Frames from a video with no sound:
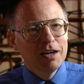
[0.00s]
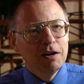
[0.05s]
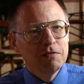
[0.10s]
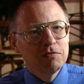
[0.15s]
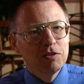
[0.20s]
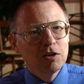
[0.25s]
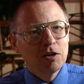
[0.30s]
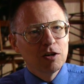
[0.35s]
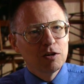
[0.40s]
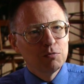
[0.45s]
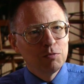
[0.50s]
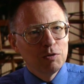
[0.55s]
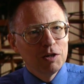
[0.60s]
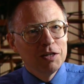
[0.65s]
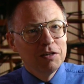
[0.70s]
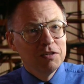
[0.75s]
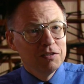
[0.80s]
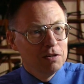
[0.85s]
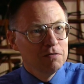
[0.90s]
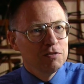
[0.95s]
of the
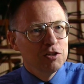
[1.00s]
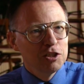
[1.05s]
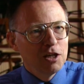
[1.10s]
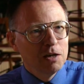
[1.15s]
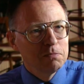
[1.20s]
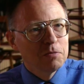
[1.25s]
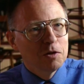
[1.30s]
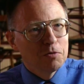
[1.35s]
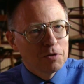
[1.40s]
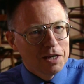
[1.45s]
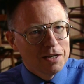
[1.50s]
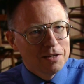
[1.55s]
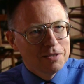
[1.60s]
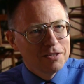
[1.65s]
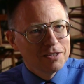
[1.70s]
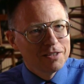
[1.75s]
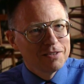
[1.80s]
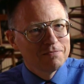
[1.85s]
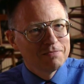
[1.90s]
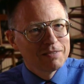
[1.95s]
career of
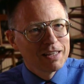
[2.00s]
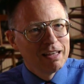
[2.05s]
submarines,